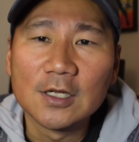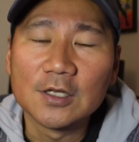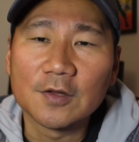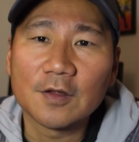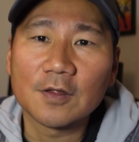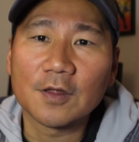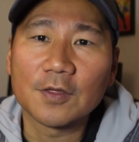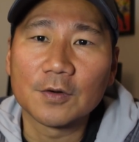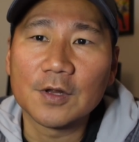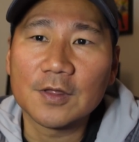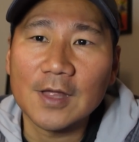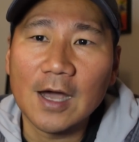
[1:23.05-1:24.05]
This is a
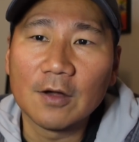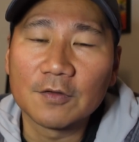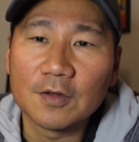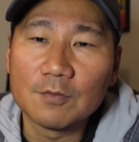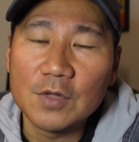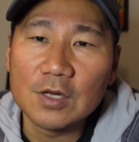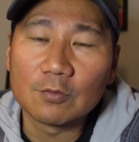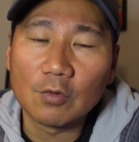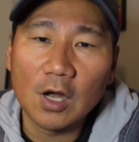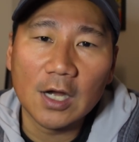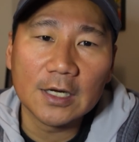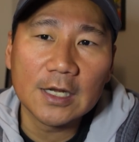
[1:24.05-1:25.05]
30,000 mint
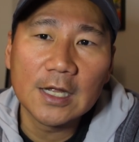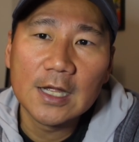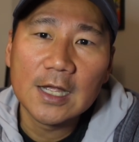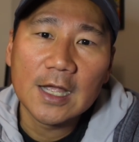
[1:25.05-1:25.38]
run,